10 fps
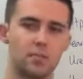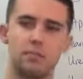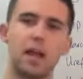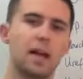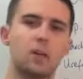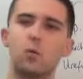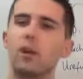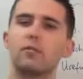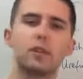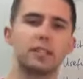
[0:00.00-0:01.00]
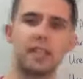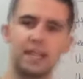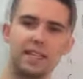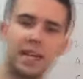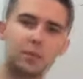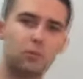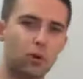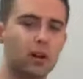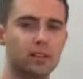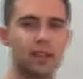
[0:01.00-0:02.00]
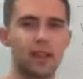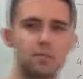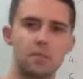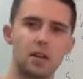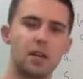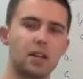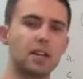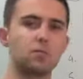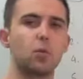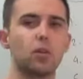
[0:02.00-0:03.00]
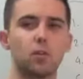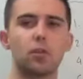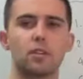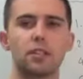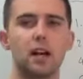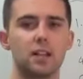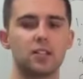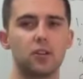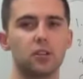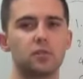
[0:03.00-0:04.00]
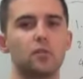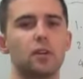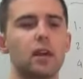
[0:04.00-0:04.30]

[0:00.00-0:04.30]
black, or whatever it is, the exact product name is what you want to start searching for.